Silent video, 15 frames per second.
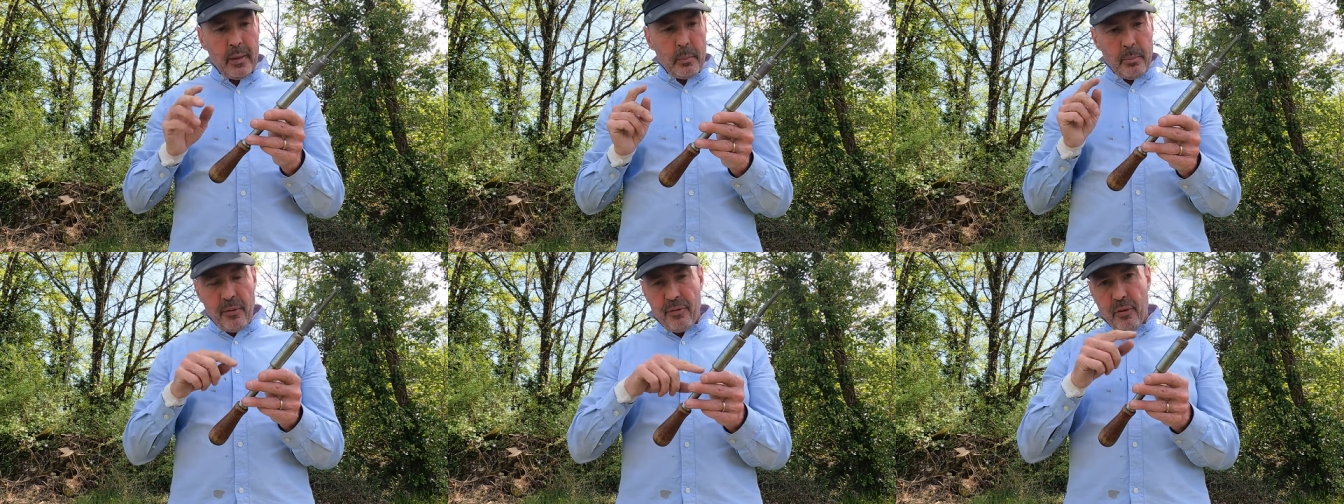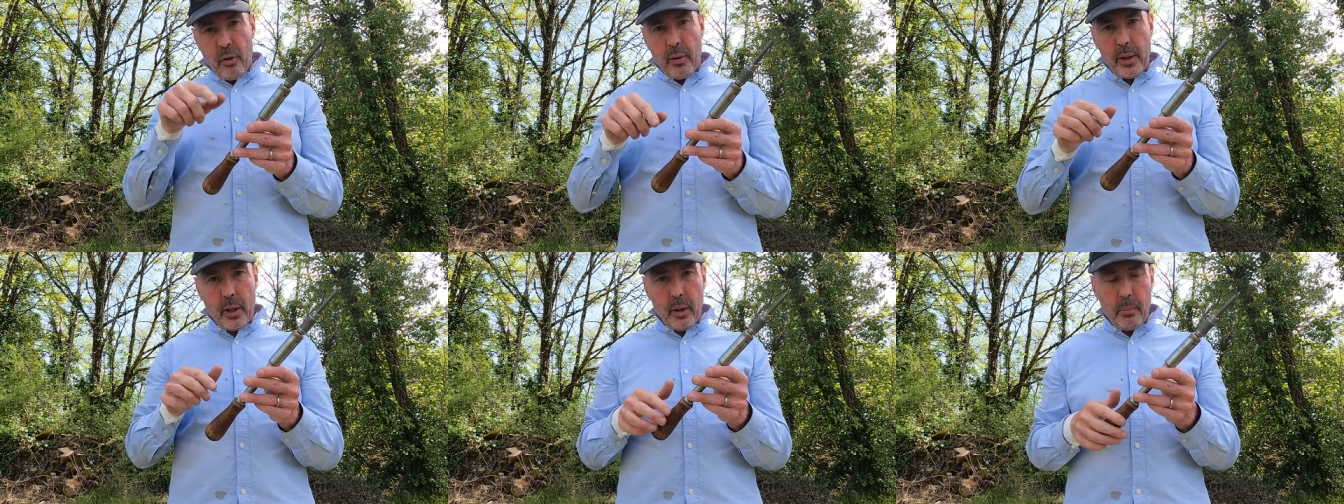
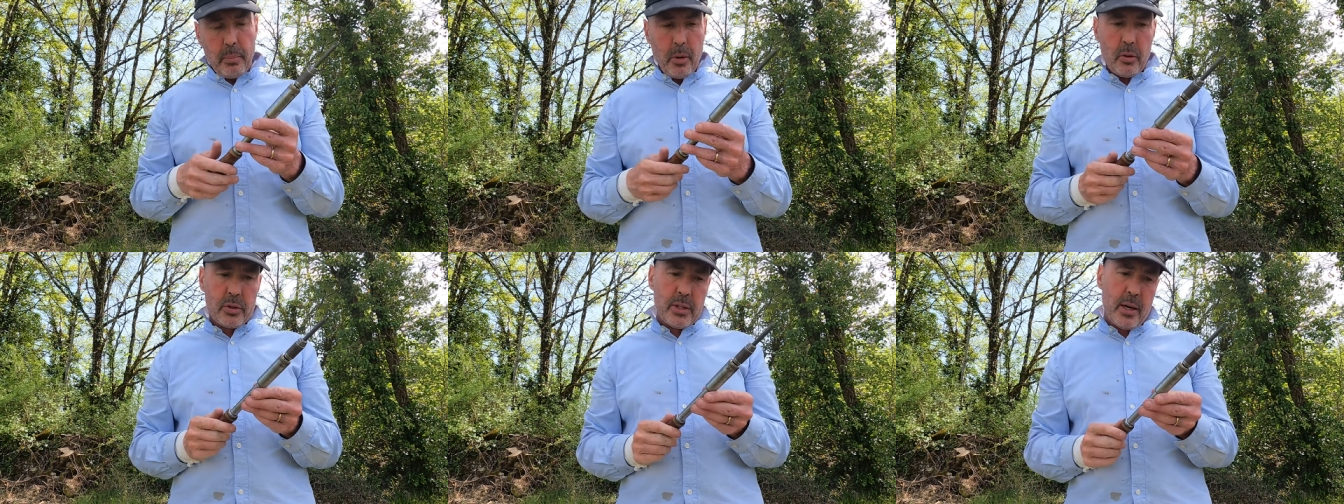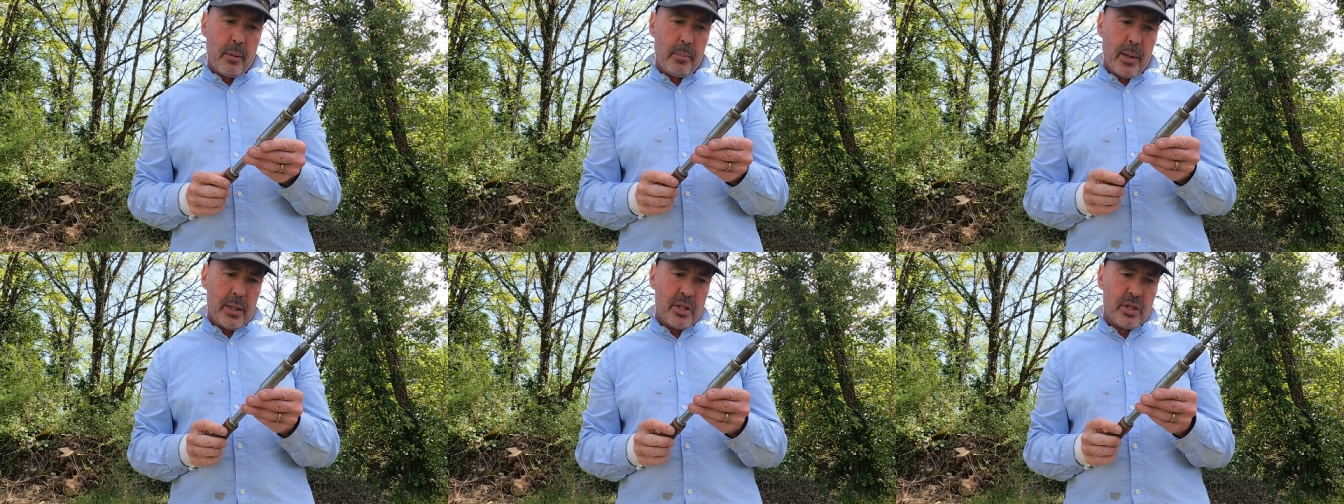before it got bought
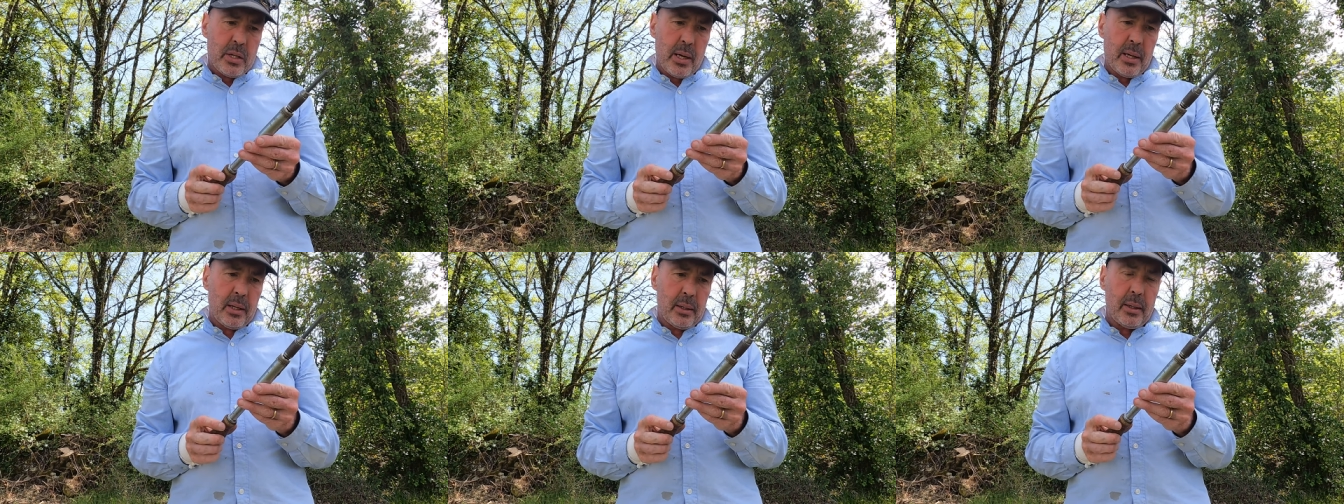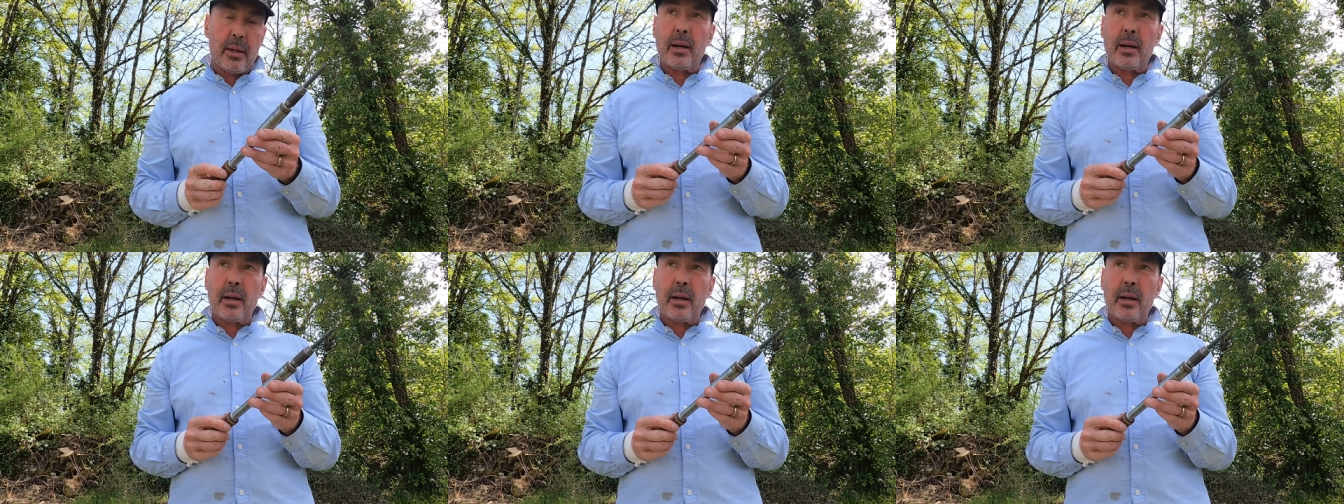out by Stanley.